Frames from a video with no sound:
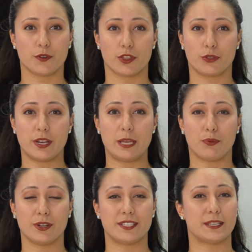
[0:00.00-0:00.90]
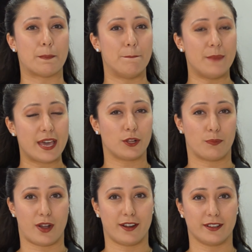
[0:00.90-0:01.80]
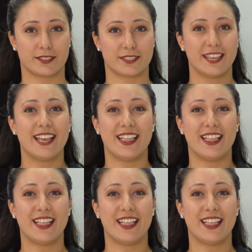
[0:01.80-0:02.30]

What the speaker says: for 3D printed metal products.